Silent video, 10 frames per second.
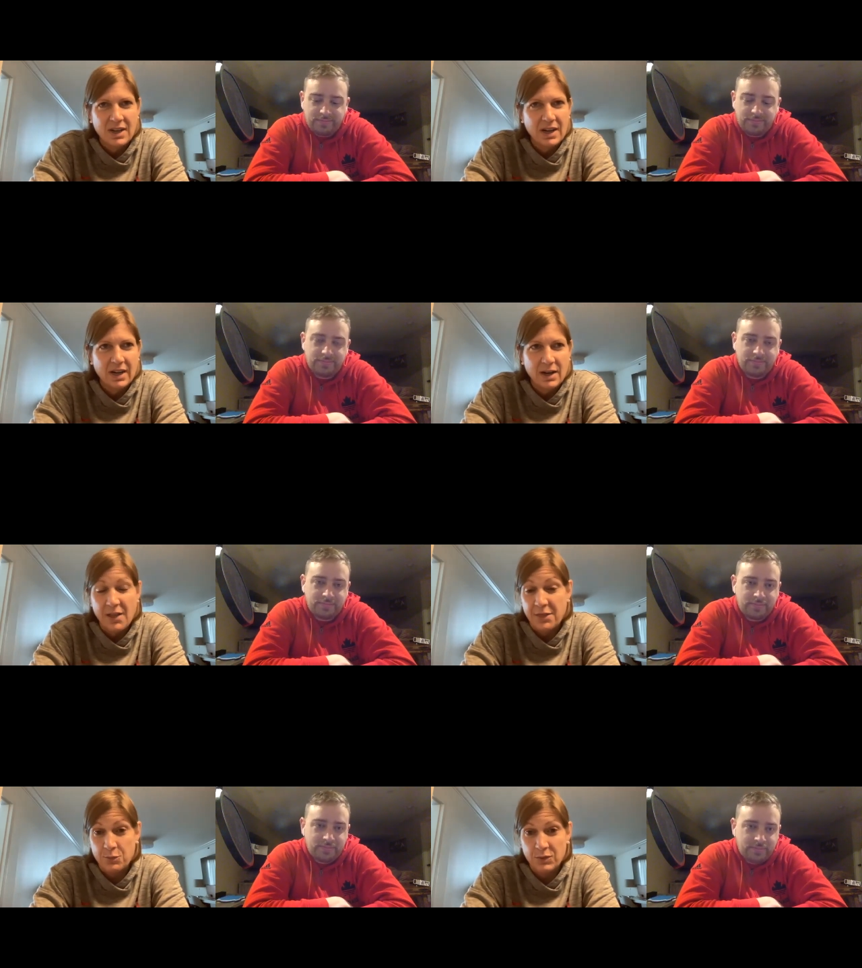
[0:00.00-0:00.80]
Speaker 1: uh, a
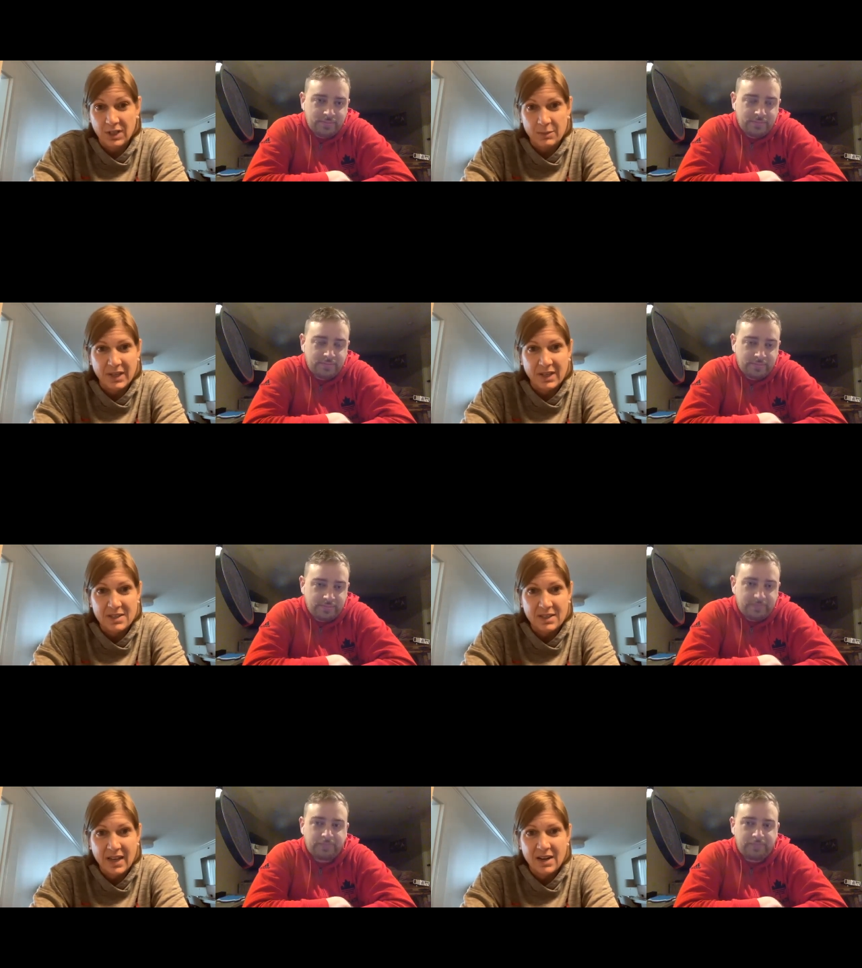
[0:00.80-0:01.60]
thrill because
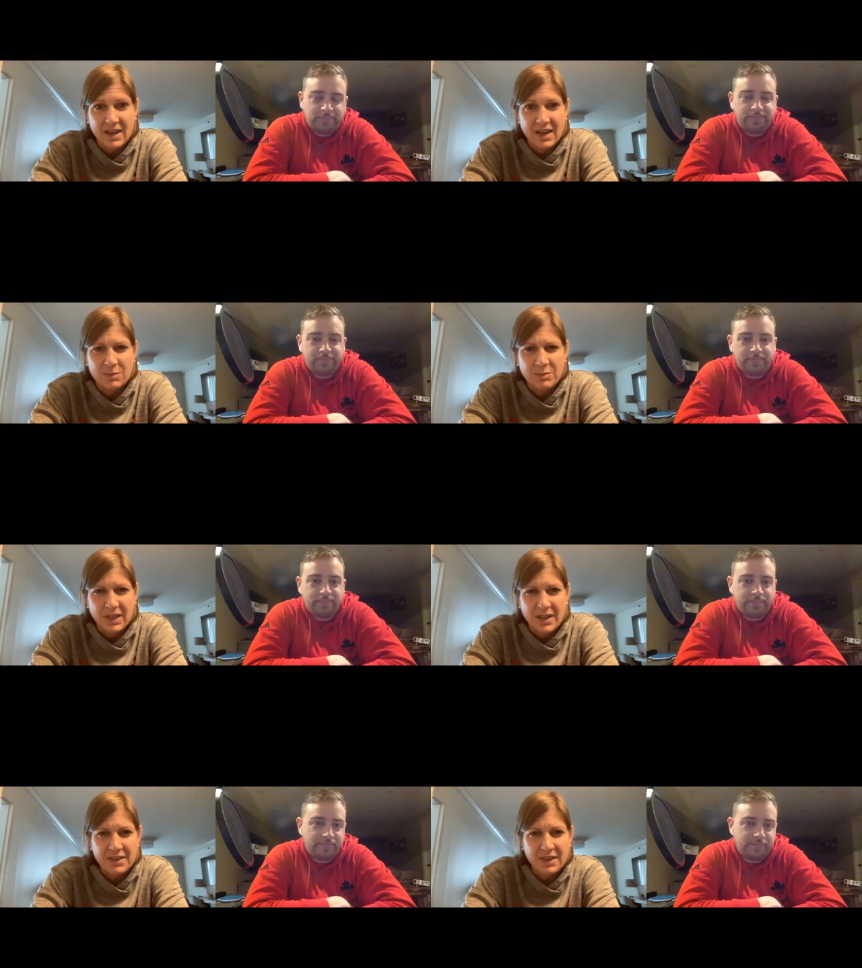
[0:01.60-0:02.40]
canada hadn't been
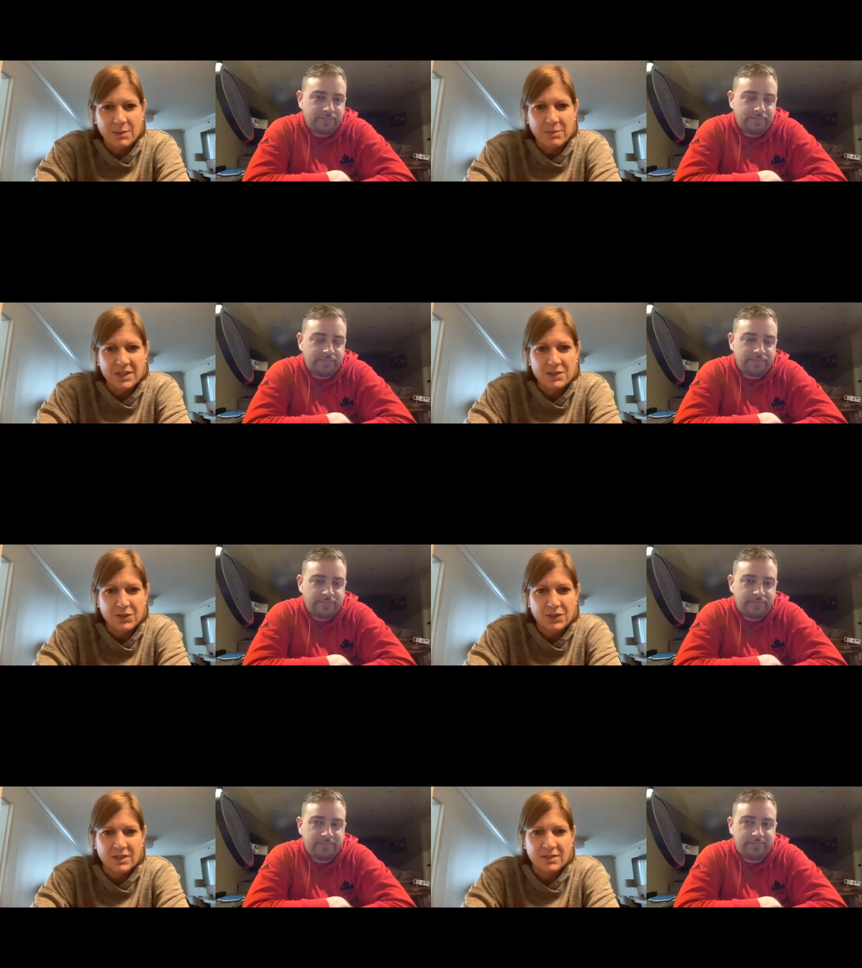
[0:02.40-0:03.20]
at the olympics
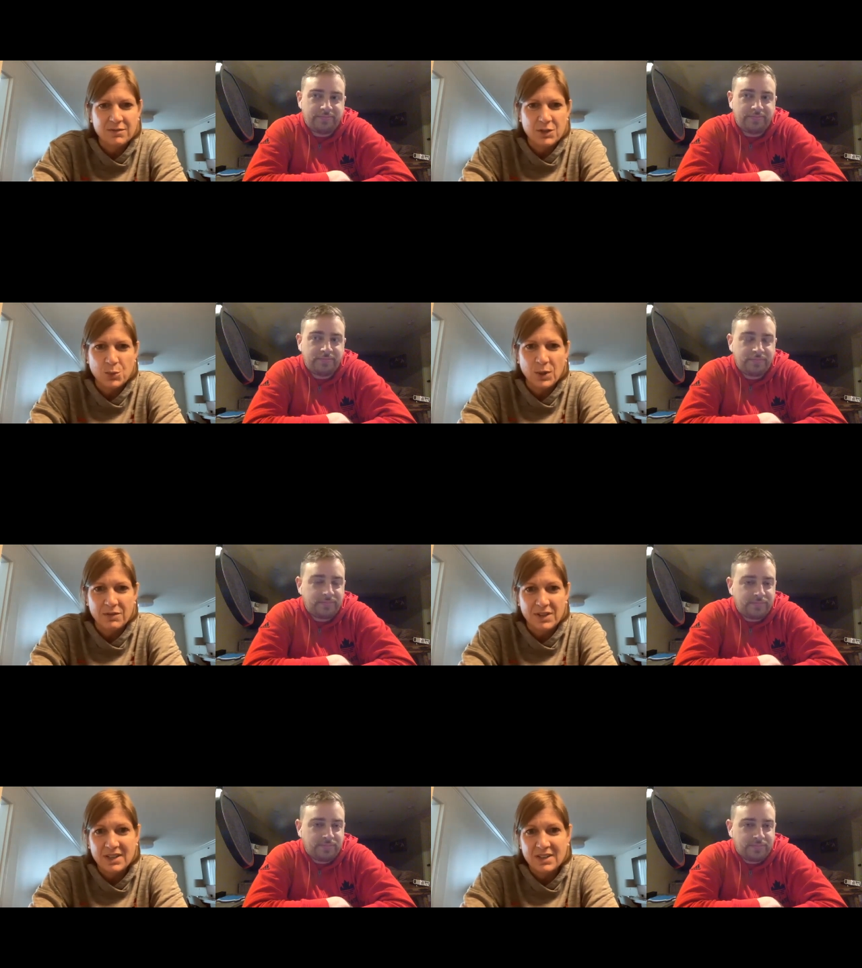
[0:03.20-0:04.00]
for for 12
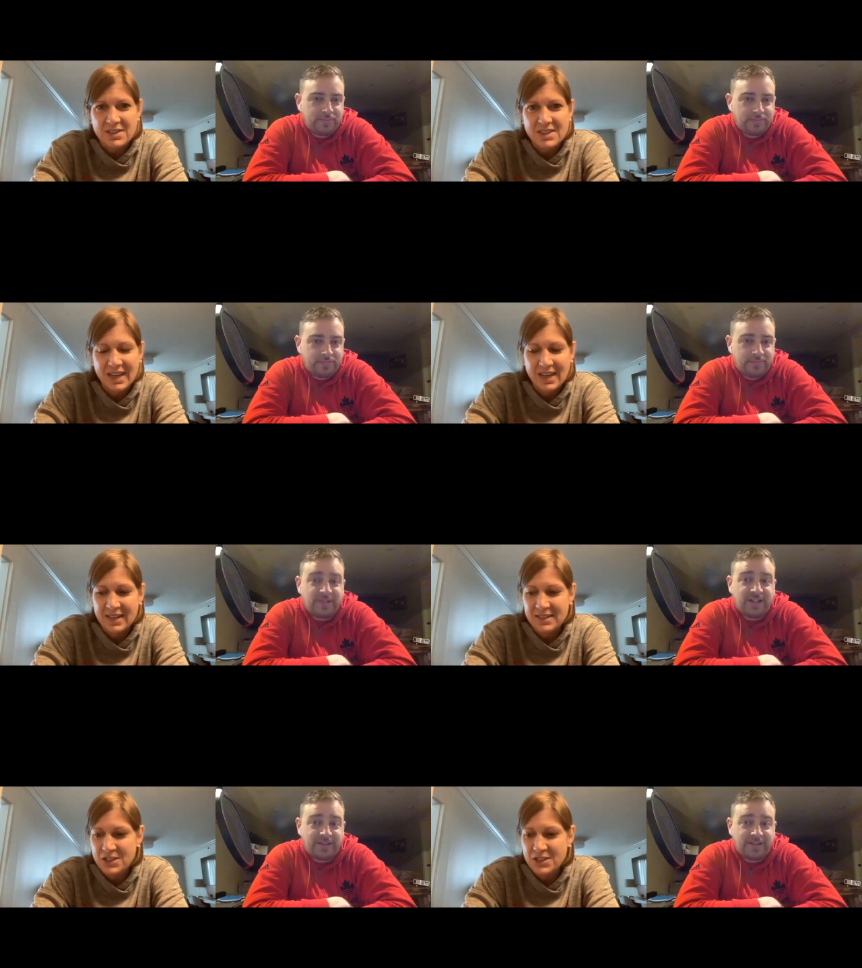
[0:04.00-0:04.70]
years and yeah.